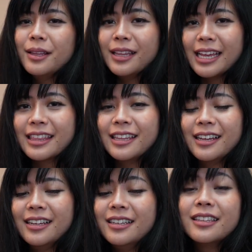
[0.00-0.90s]
like
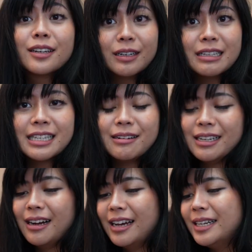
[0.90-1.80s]
the, the girls that
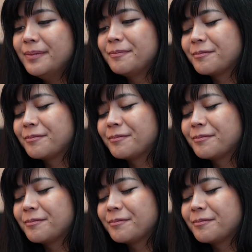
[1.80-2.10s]
we are.